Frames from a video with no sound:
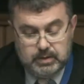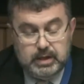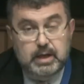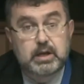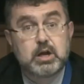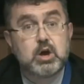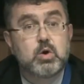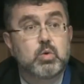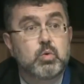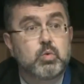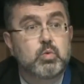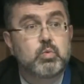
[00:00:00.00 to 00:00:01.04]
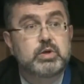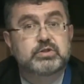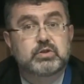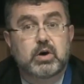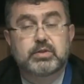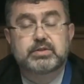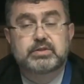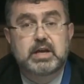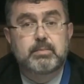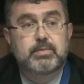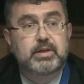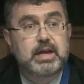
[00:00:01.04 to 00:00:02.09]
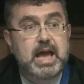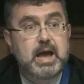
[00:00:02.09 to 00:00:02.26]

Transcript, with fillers: Okay? We saw the same thing